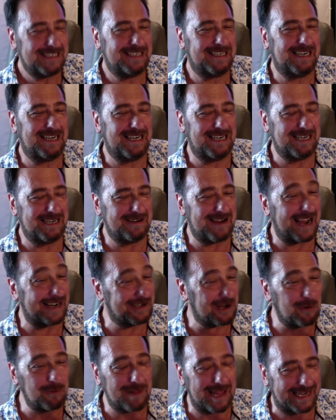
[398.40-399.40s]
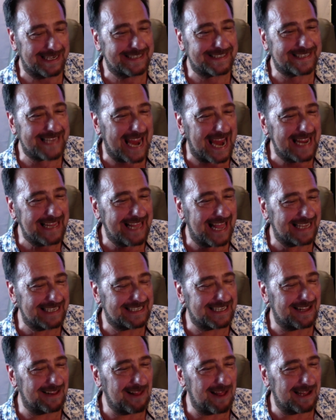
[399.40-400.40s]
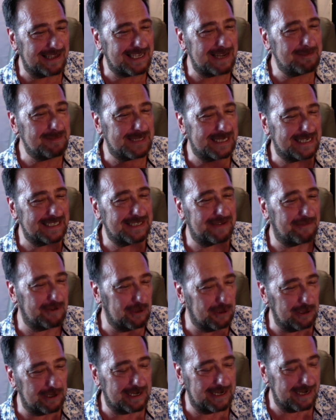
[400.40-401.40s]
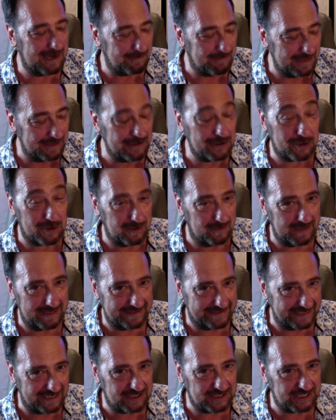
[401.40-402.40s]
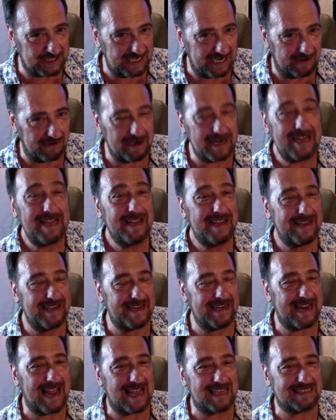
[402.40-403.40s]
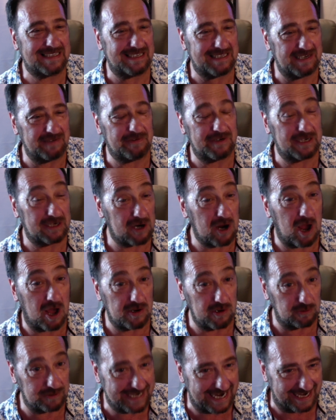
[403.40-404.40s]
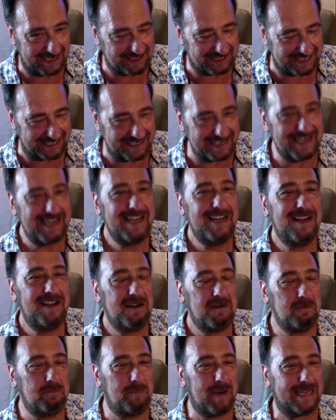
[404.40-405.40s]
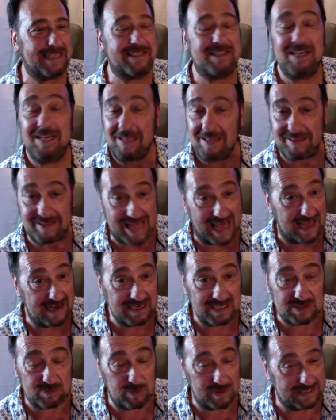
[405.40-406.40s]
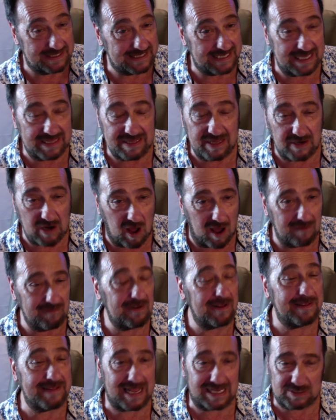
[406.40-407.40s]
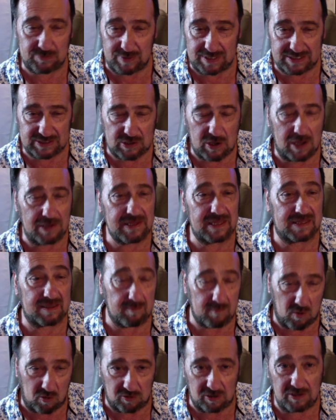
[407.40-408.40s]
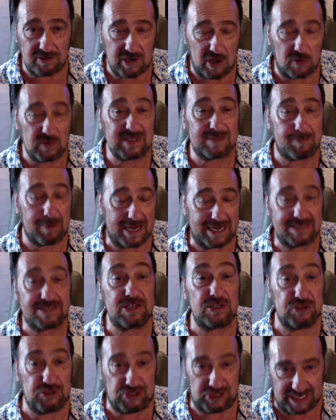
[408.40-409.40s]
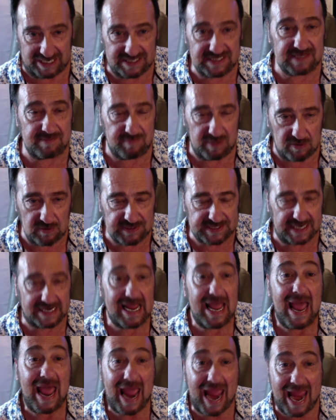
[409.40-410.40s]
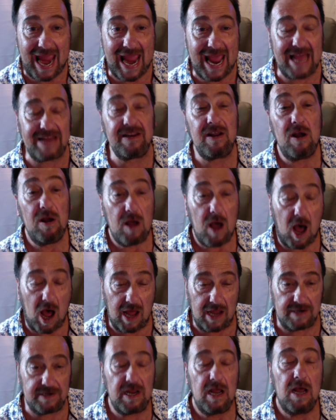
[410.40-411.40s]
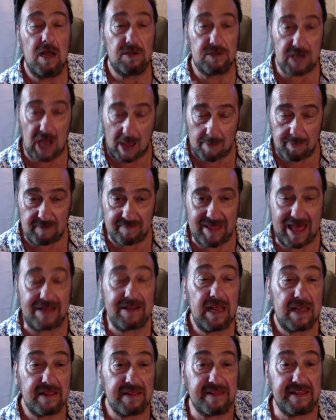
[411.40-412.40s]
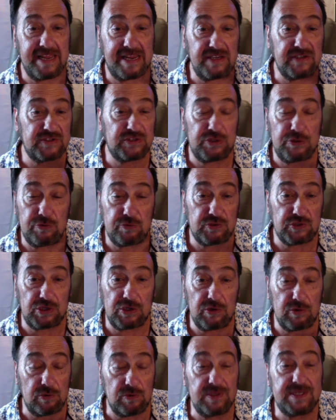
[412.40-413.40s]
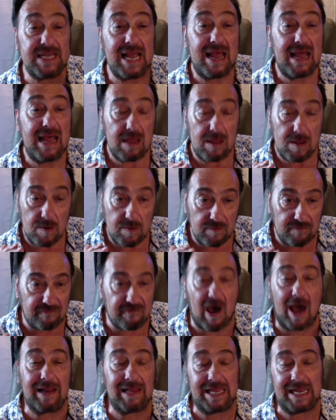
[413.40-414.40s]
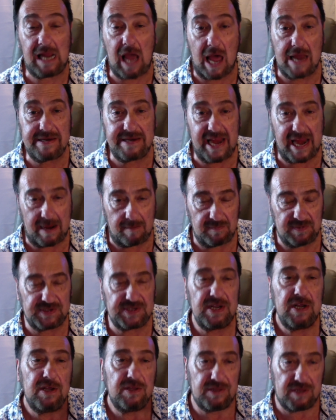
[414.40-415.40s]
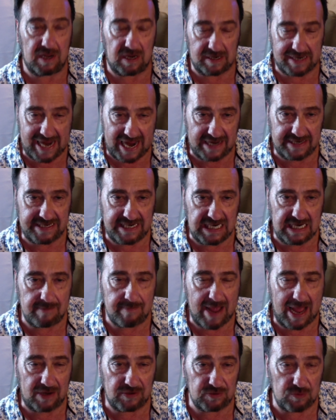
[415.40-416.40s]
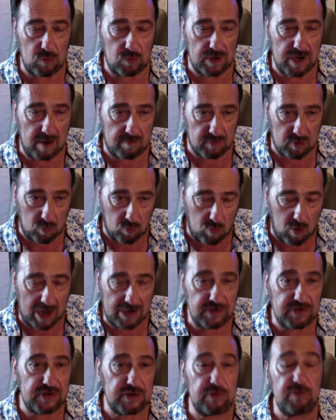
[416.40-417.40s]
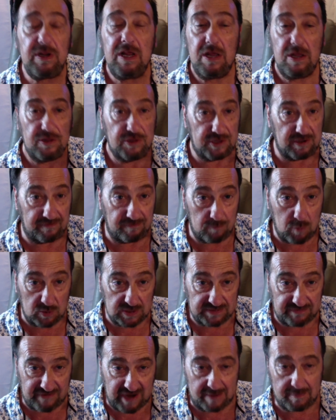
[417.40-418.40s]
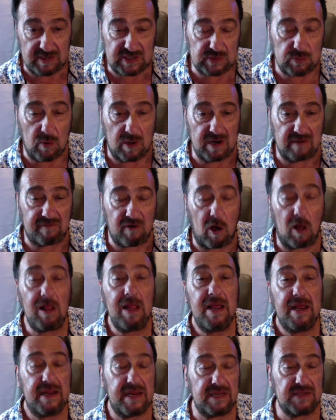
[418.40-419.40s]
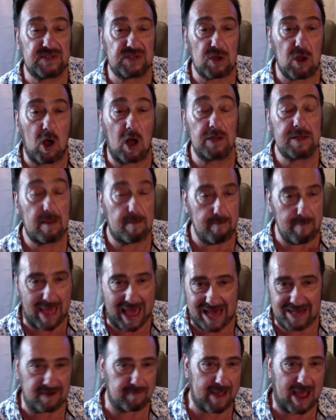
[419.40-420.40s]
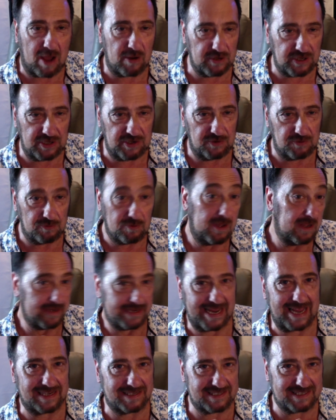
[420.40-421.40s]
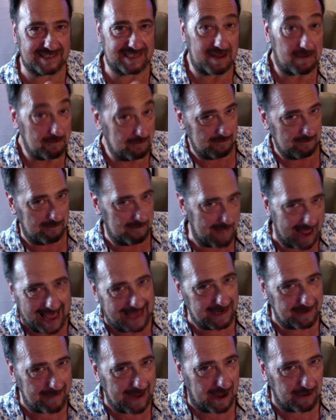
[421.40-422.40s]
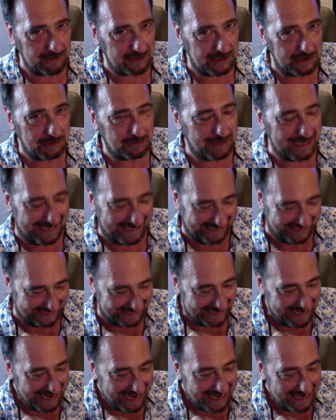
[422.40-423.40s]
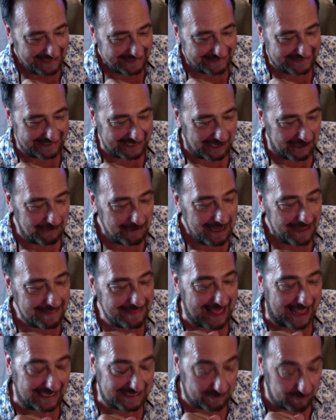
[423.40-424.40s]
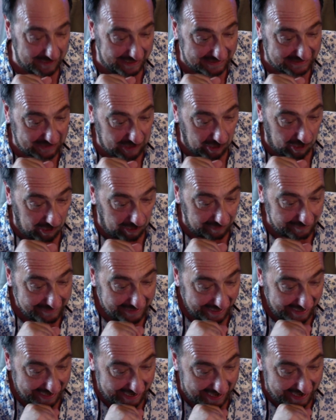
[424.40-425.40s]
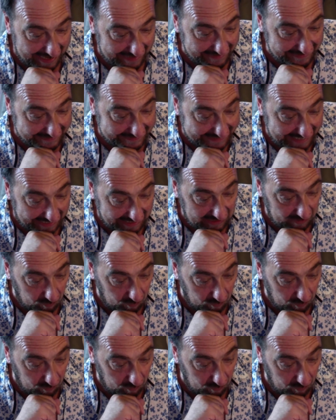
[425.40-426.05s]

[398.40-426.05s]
I don't like saying that a lot of times because if you look it up in the Urban Dictionary, it has a different connotation. But that is what's in the novel, and that's what it's called. The Modal Nodes plays jizz music. And on top of that, these two tunes finally got names. The Cantina Band number 1 tune, the most famous one of all, is called Mad About You. Yes, Mad About You. So that's what it's called. And the second